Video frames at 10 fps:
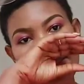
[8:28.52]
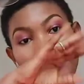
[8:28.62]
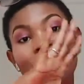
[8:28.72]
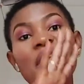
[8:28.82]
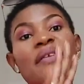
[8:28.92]
the
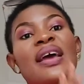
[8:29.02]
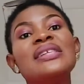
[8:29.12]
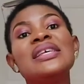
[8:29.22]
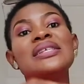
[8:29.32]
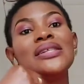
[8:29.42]
fragrance
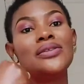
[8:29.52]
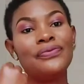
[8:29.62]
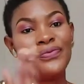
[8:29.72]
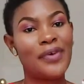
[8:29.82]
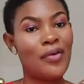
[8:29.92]
is
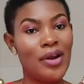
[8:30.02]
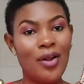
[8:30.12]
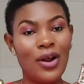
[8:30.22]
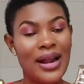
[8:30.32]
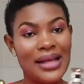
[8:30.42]
very
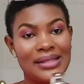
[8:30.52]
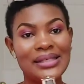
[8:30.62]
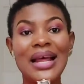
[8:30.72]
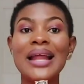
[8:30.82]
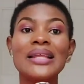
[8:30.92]
long lasting
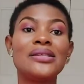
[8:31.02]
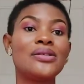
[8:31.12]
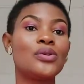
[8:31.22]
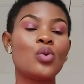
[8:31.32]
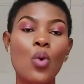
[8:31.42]
and
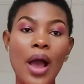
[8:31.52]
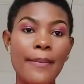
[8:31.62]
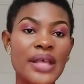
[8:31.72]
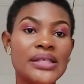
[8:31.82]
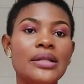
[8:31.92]
it's so
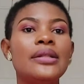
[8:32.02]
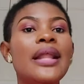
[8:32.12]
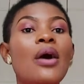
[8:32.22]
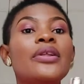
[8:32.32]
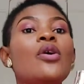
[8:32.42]
amazing
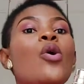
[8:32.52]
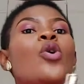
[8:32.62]
now the